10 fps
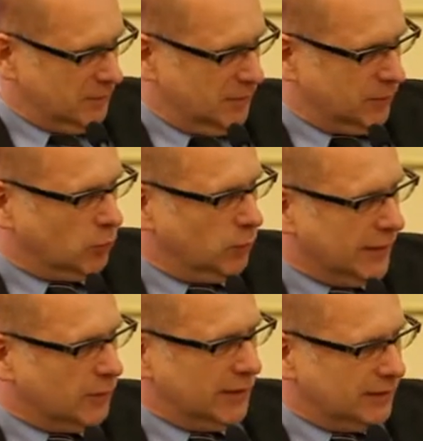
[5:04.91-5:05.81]
but to
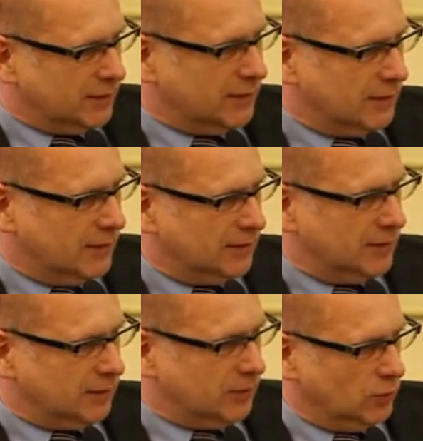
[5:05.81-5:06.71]
regulate
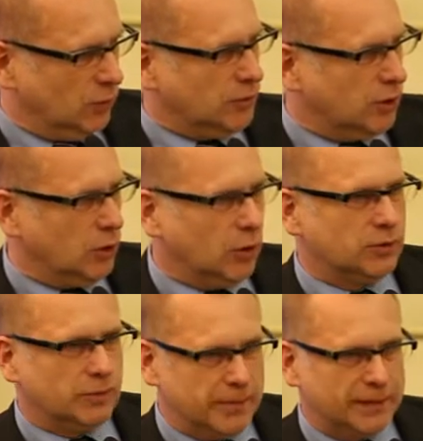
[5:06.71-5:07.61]
it not
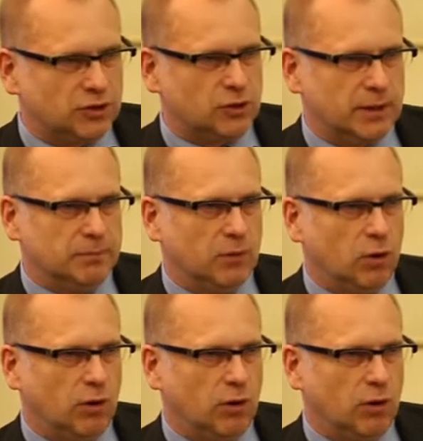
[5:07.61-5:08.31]
along the mainstream